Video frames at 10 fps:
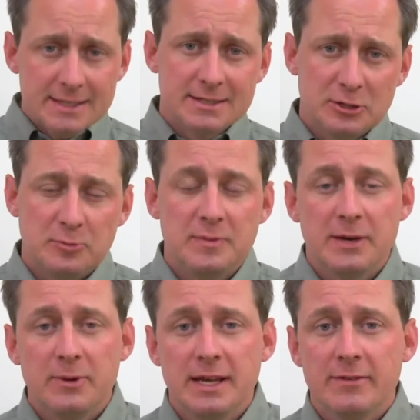assume that
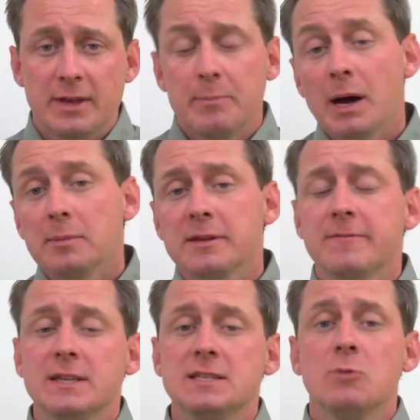we have a
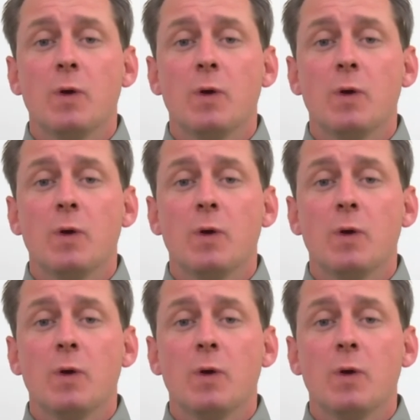public-facing